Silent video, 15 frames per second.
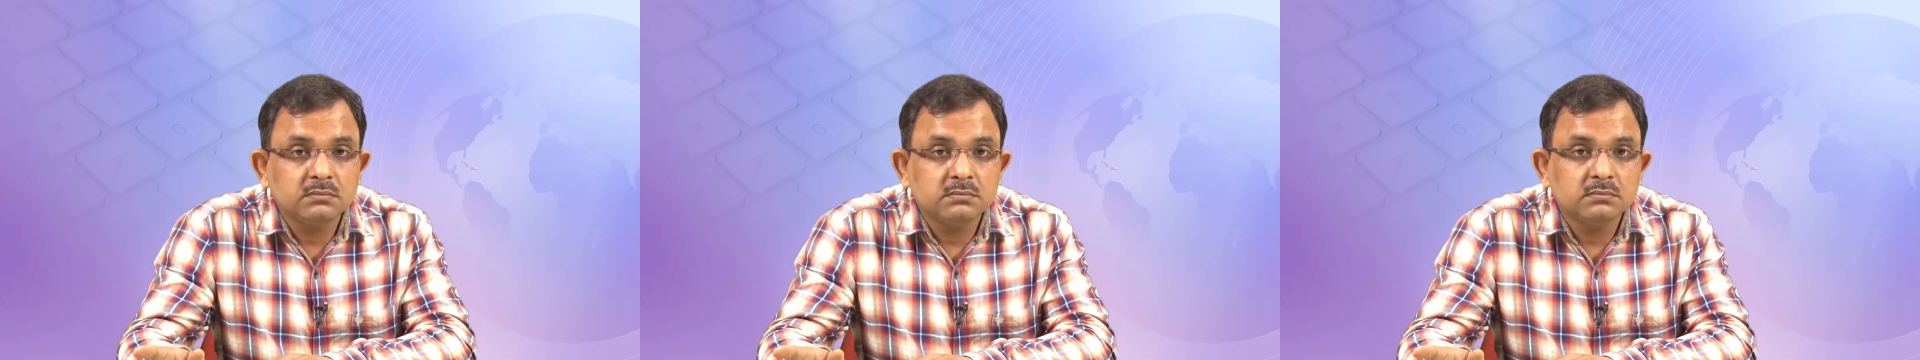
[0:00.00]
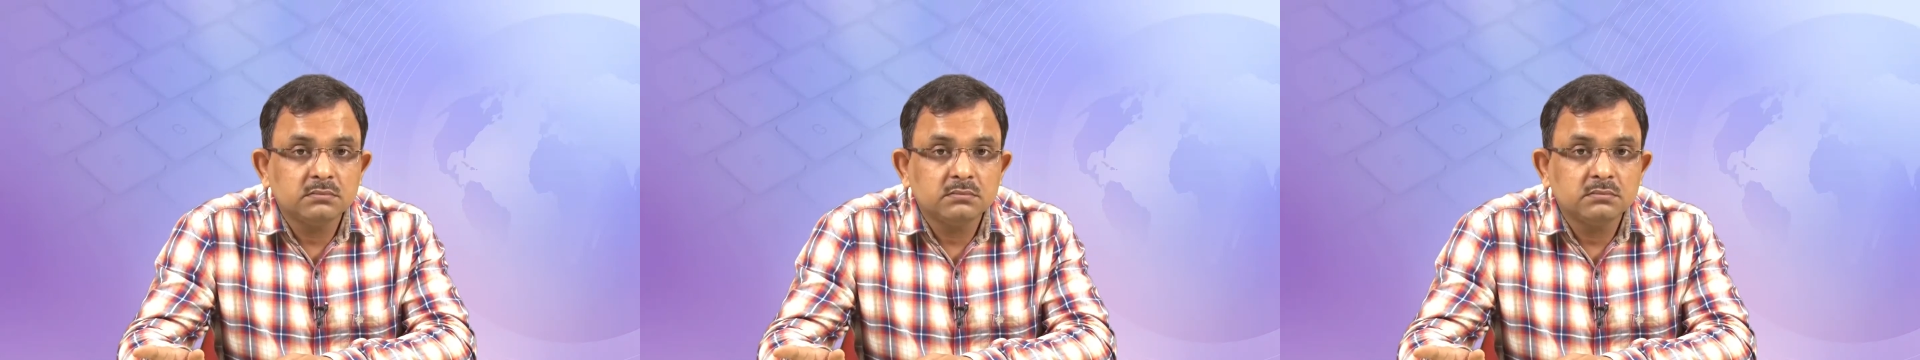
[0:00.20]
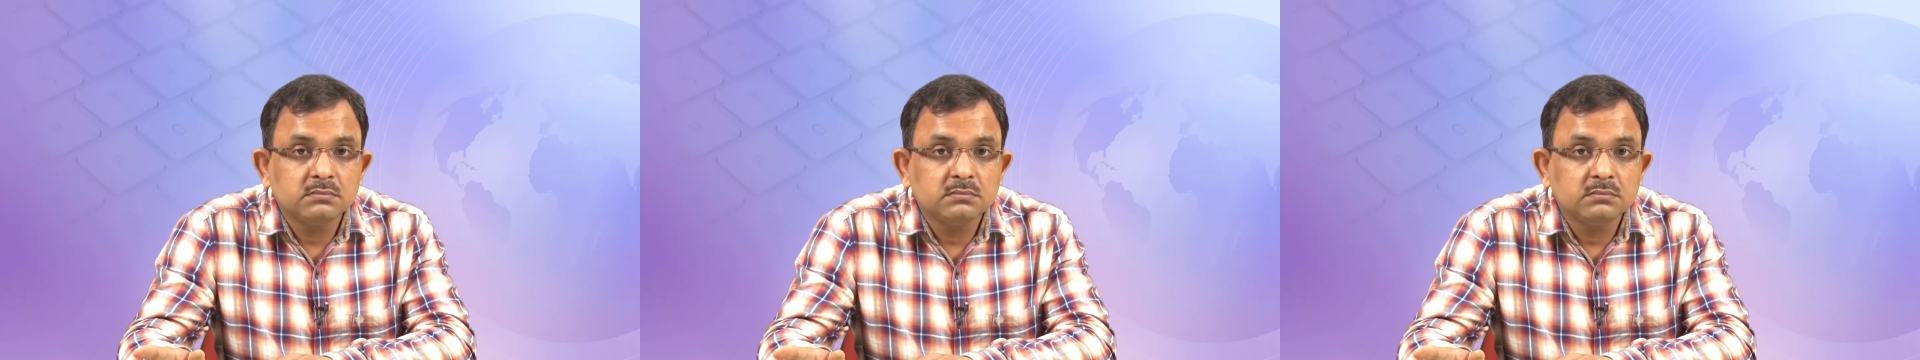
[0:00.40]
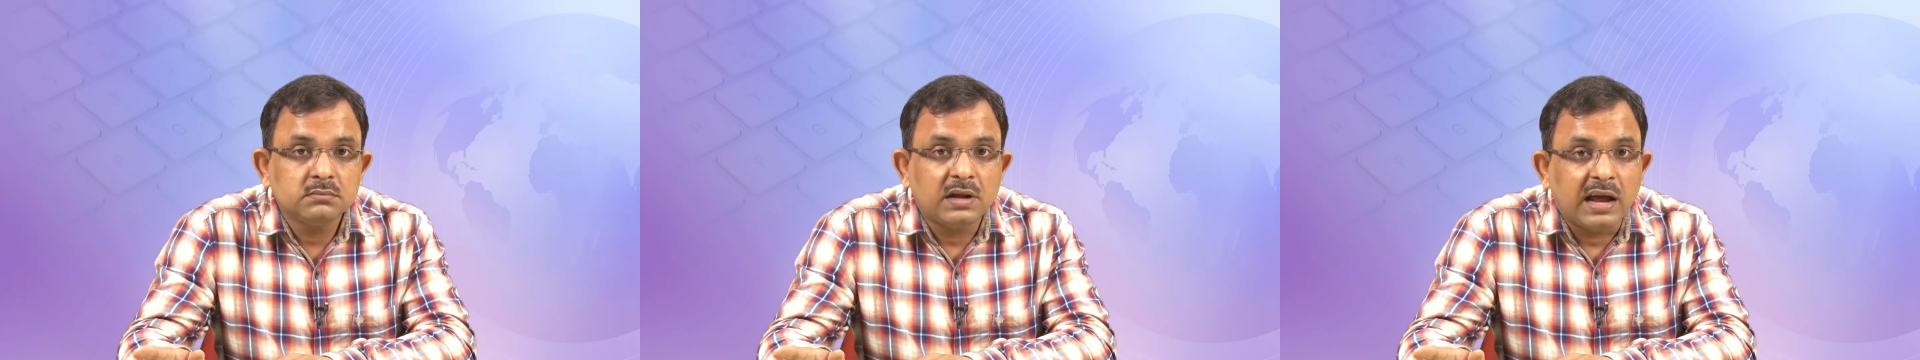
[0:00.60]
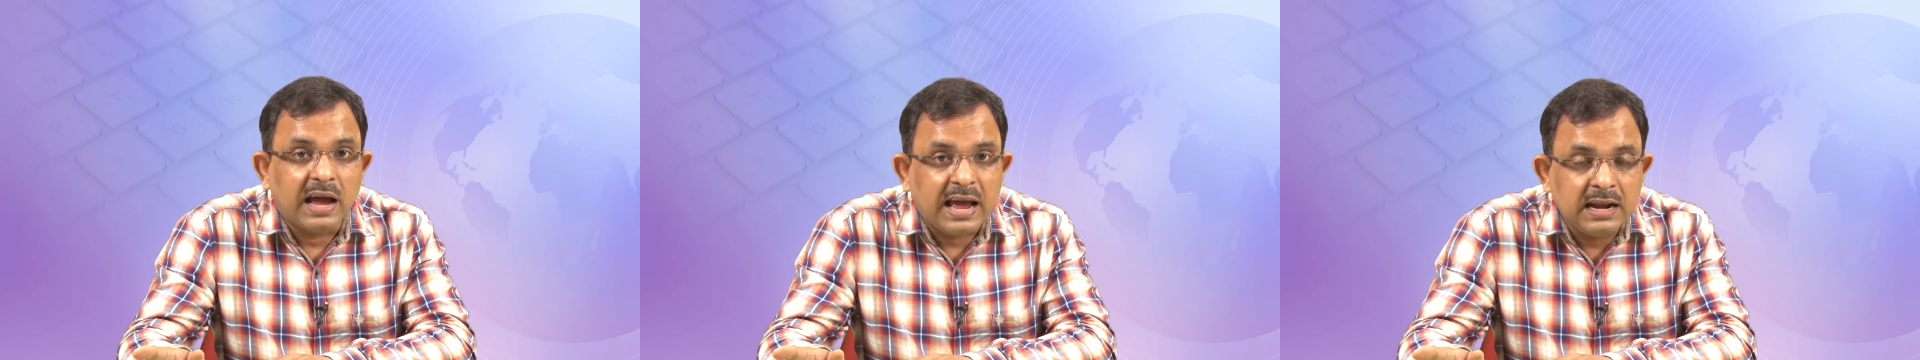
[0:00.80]
will
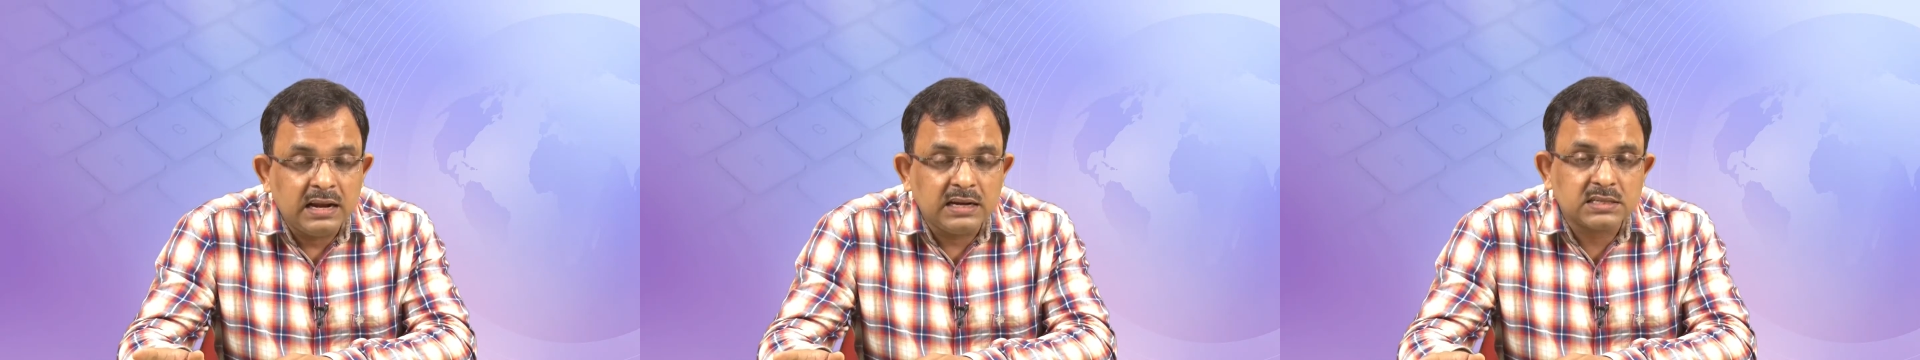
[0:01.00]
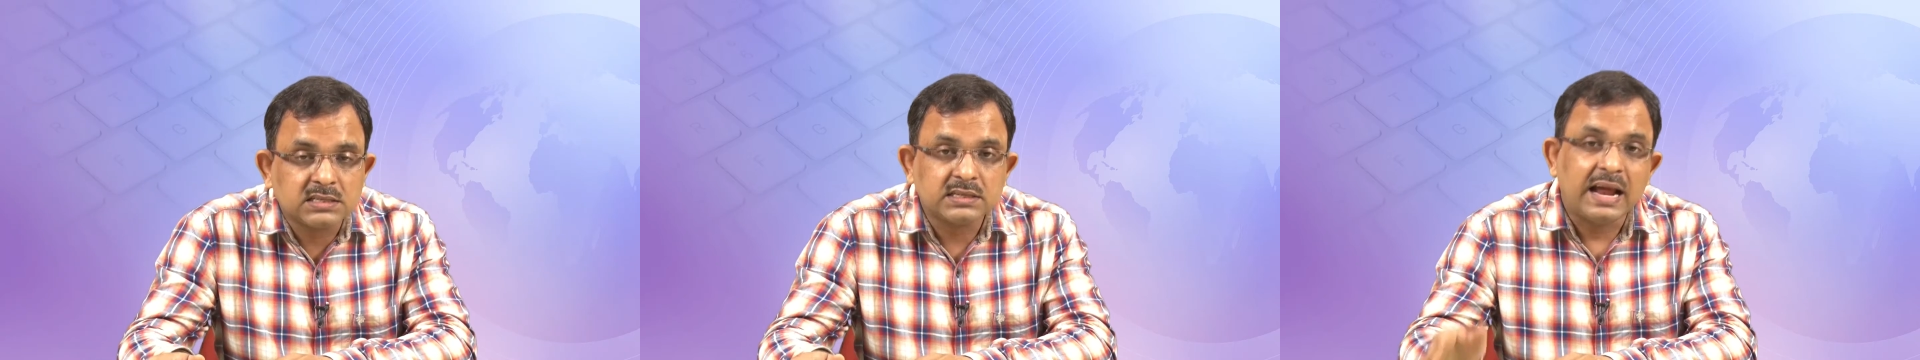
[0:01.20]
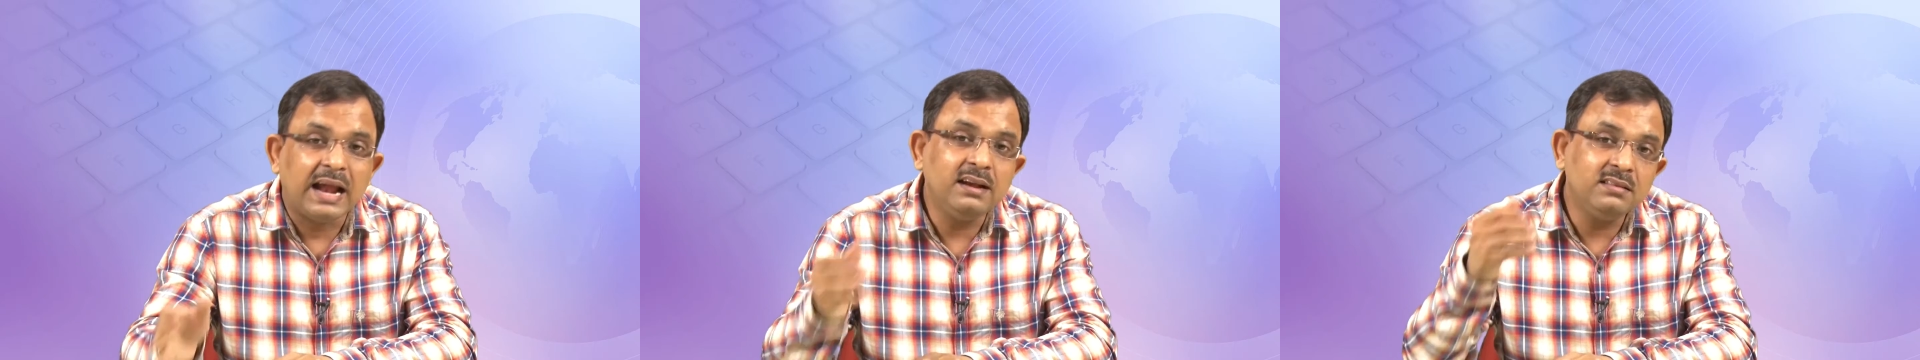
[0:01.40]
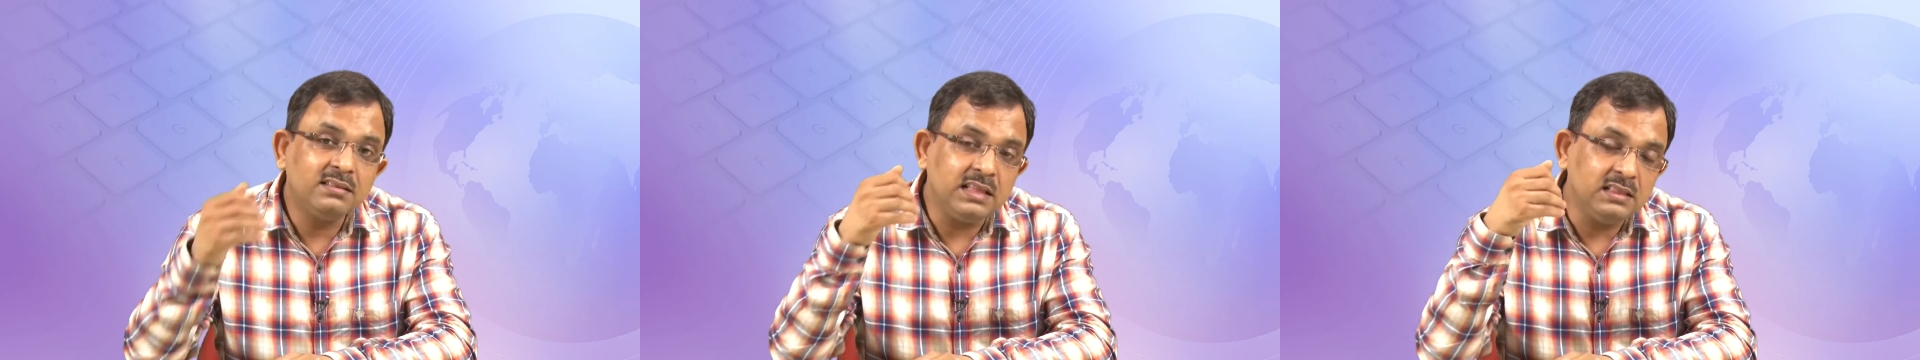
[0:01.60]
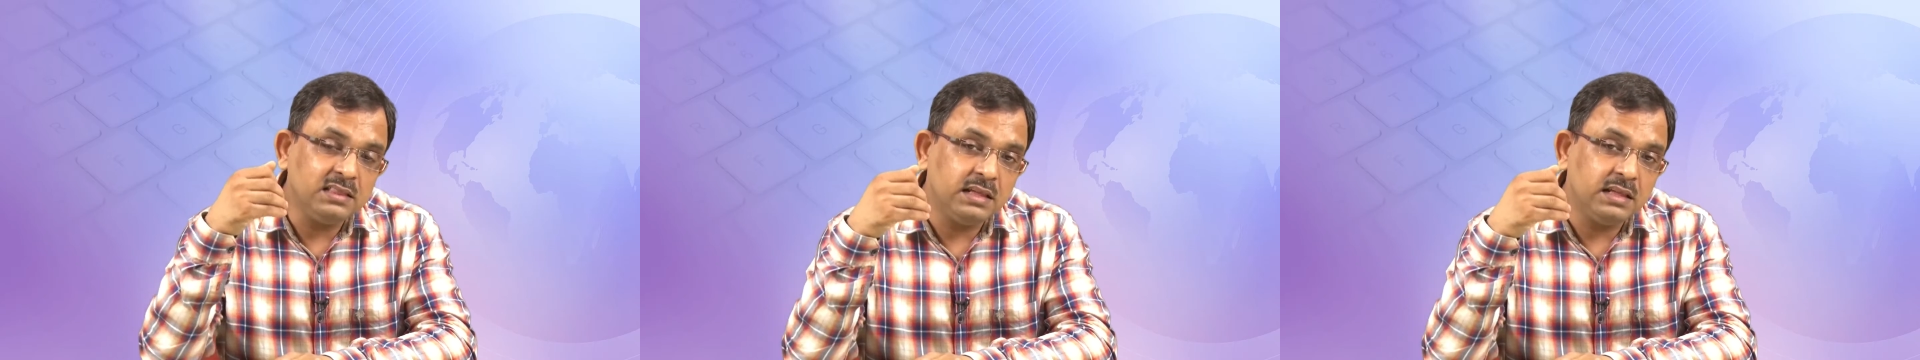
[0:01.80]
enlist,